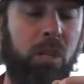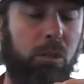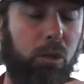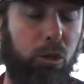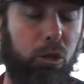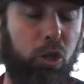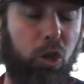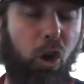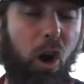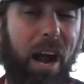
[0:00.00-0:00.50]
They're
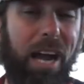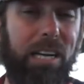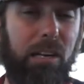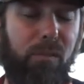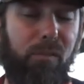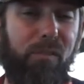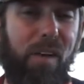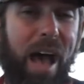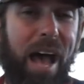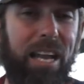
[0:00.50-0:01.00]
trying to
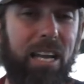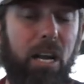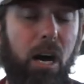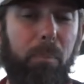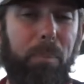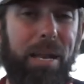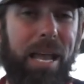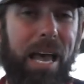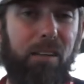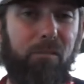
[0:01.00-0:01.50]
fatten
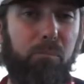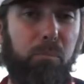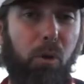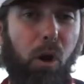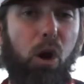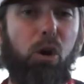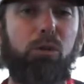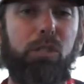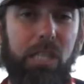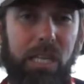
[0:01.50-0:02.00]
up and have
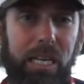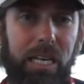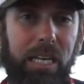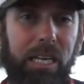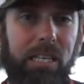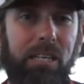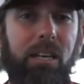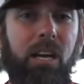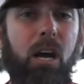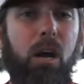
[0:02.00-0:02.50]

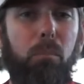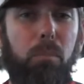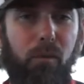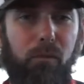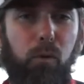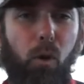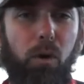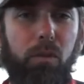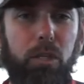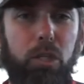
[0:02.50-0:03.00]
protein
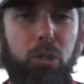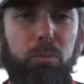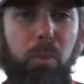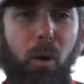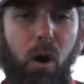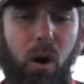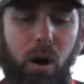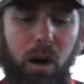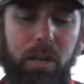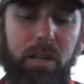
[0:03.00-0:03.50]
before the
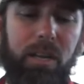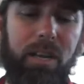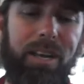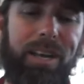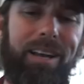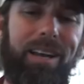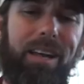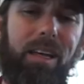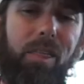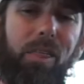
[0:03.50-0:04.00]
spawn.
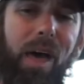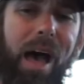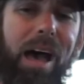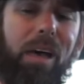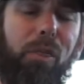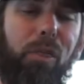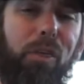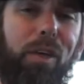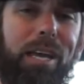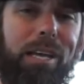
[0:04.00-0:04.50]

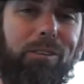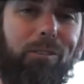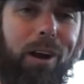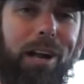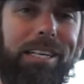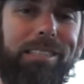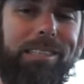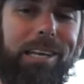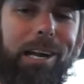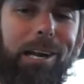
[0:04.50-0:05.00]
That thing
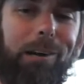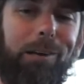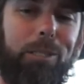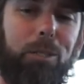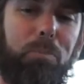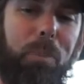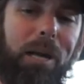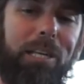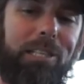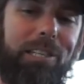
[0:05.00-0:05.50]
right there,
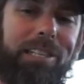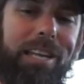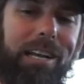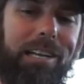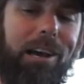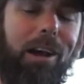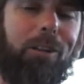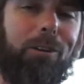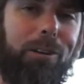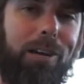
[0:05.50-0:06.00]
especially in that
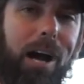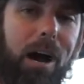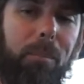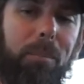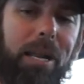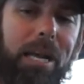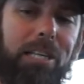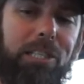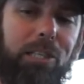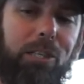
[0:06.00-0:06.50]
color
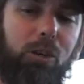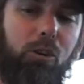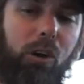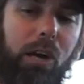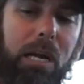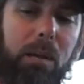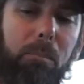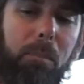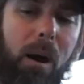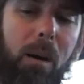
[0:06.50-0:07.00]
combination,
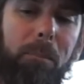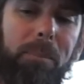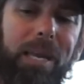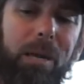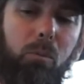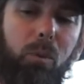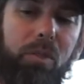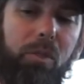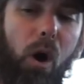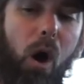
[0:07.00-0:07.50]
green pumpkin
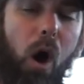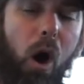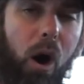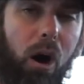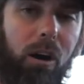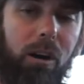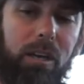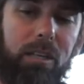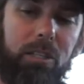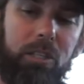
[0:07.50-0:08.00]
with
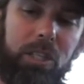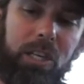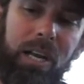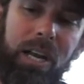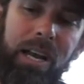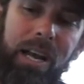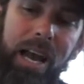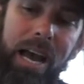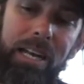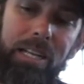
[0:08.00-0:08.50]
orange,
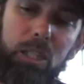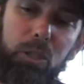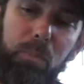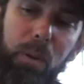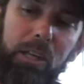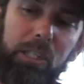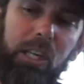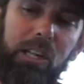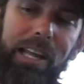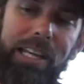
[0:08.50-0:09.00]
and
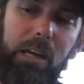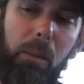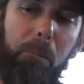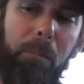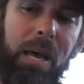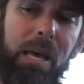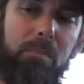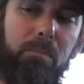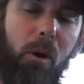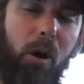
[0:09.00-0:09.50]
especially like a
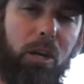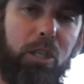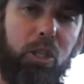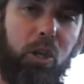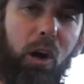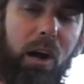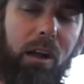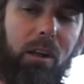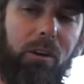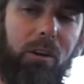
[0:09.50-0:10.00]
pit boss
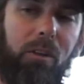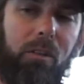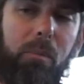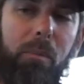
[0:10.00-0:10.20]
trailer on